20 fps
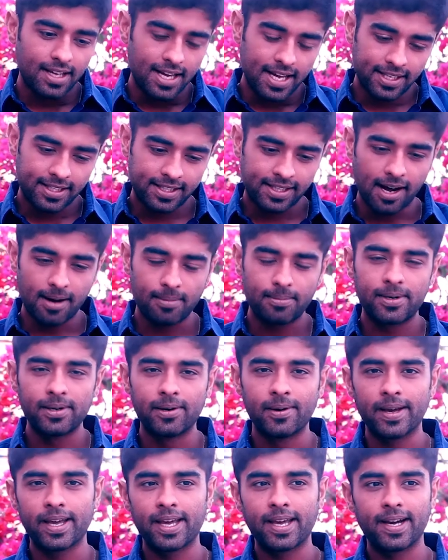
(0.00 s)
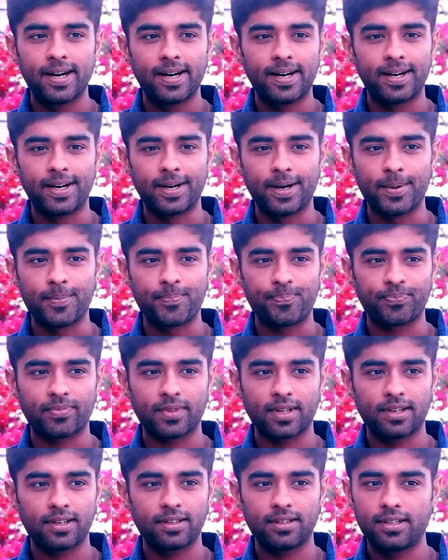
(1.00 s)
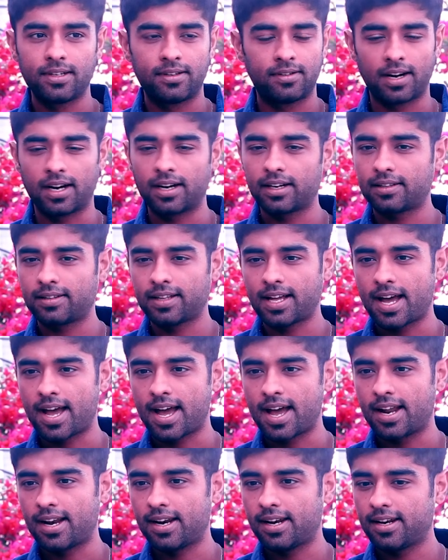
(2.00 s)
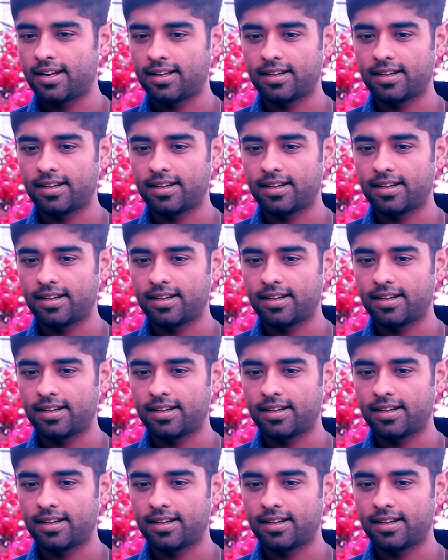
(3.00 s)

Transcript: I stopped doing drugs and